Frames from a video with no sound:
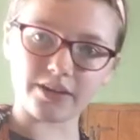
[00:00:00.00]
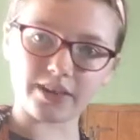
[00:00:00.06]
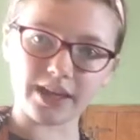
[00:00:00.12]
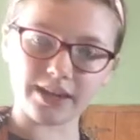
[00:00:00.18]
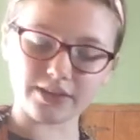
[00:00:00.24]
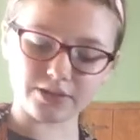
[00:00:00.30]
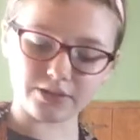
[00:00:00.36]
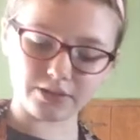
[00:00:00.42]

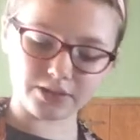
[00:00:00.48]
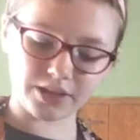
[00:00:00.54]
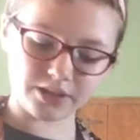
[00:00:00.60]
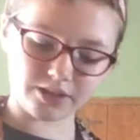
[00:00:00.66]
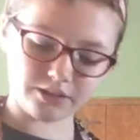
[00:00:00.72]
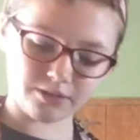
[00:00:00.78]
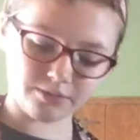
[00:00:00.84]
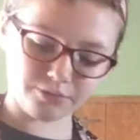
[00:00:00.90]
that is
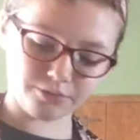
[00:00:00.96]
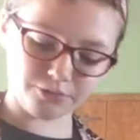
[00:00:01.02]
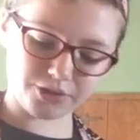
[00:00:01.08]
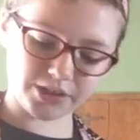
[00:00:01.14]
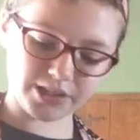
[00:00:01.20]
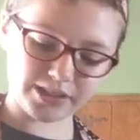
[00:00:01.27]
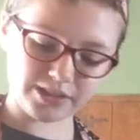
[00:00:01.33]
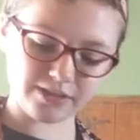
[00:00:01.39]
looking
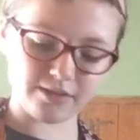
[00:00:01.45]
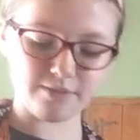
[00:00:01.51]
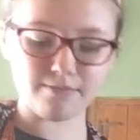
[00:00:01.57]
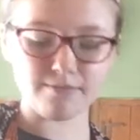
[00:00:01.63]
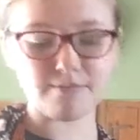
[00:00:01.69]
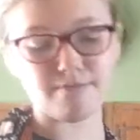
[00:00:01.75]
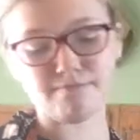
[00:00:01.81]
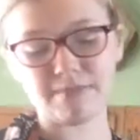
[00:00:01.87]
pretty
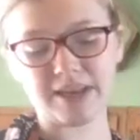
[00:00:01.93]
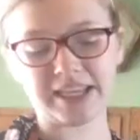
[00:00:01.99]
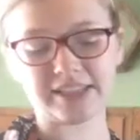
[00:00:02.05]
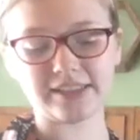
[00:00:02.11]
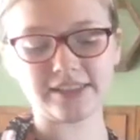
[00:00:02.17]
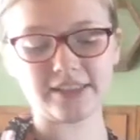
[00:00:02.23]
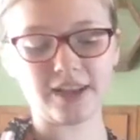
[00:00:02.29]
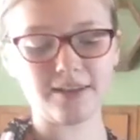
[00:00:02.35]

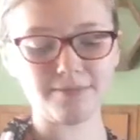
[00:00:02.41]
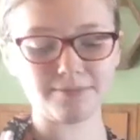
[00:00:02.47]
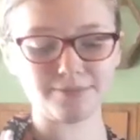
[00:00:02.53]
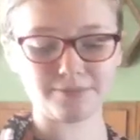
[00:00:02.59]
mixed up.